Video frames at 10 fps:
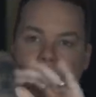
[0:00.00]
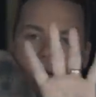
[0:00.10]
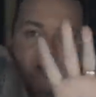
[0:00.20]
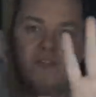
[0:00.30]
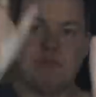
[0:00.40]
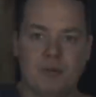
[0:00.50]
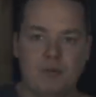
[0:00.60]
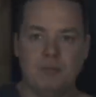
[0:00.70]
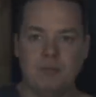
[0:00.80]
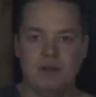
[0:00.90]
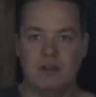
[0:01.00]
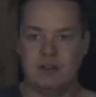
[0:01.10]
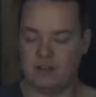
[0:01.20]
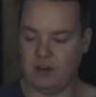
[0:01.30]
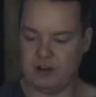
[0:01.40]
watch,
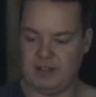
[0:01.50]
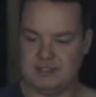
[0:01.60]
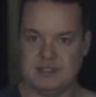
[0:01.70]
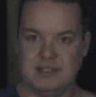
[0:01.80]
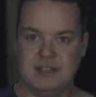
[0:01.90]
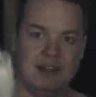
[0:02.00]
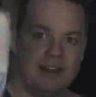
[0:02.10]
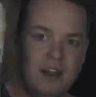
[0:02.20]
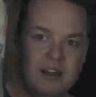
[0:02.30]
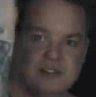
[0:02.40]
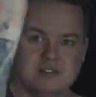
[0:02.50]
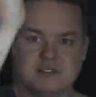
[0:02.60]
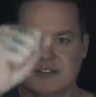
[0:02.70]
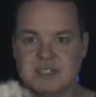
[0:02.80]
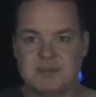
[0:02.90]
boom, got it. Look, it's not
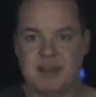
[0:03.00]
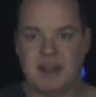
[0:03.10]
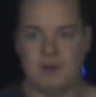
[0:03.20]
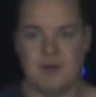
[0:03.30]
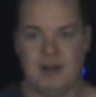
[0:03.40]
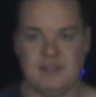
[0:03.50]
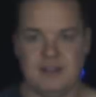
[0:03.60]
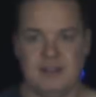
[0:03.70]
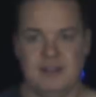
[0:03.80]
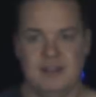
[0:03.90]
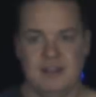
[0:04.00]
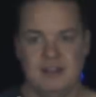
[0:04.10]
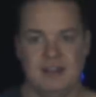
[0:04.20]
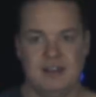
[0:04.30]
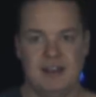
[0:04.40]
stuck to my elbow or anything.
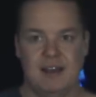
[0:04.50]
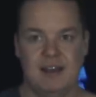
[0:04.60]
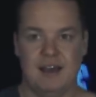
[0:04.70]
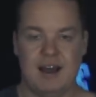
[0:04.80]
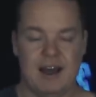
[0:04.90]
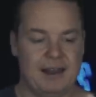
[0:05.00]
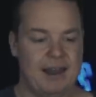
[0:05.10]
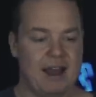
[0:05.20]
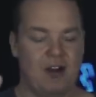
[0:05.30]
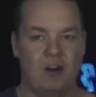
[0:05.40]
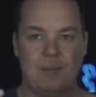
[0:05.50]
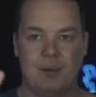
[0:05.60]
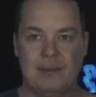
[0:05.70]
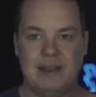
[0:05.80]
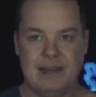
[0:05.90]
And now I'm
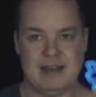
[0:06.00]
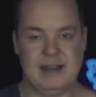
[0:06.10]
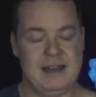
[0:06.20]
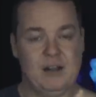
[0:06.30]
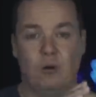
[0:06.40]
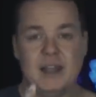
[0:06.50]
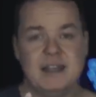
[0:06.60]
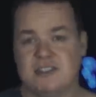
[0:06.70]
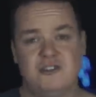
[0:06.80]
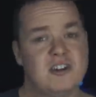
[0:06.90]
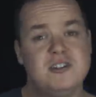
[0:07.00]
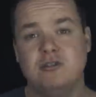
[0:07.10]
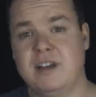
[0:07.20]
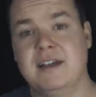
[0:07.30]
completely clean. And all it is is just using